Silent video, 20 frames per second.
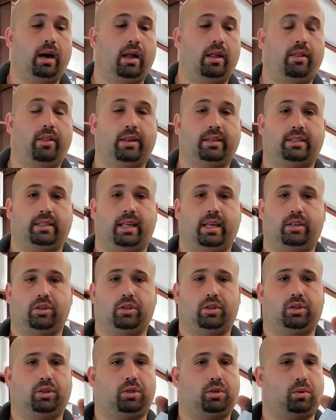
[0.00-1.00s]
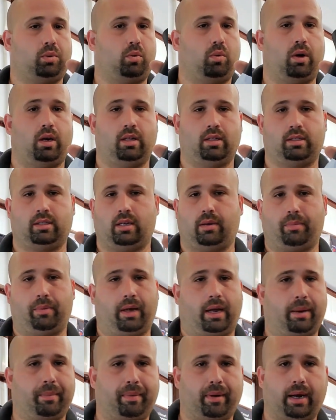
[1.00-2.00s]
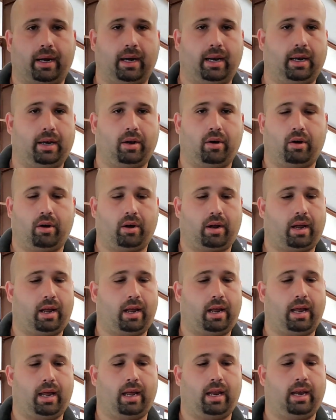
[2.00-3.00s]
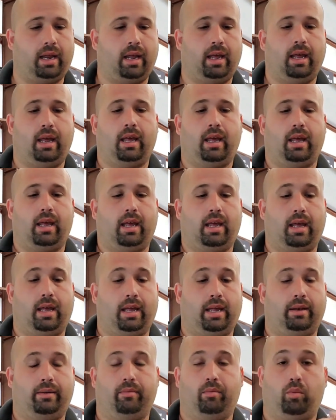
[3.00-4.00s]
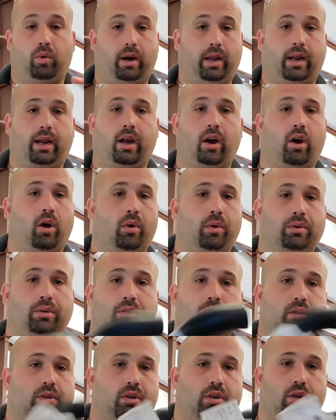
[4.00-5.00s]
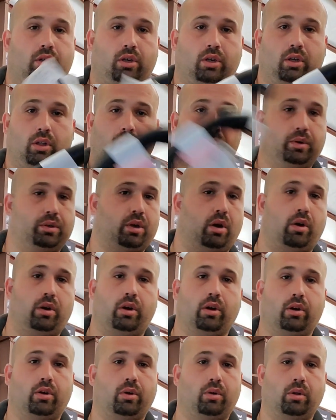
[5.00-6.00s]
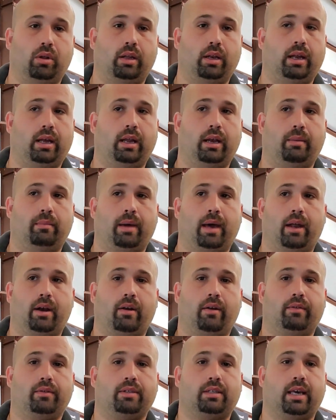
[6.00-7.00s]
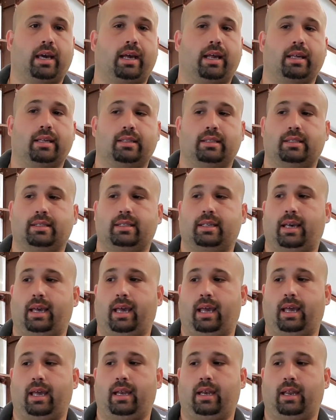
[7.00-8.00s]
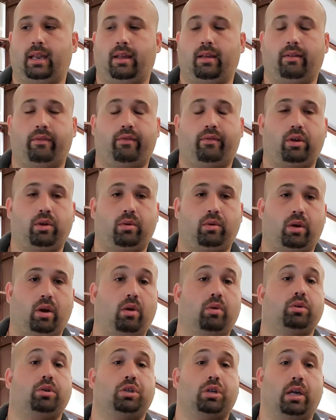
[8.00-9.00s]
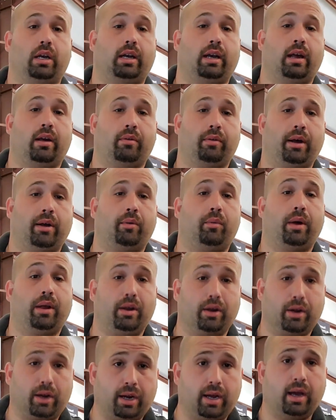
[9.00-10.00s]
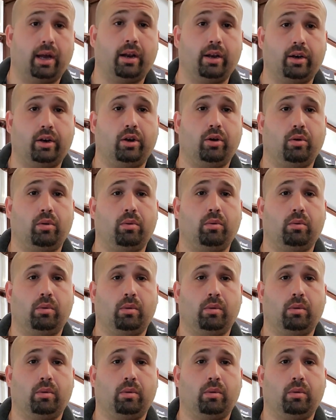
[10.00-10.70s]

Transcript: This thing just swells up like a pregnant dog, and when it goes, you lose all your coolant in a matter of seconds, and if you don't shut it down right away, you're gonna do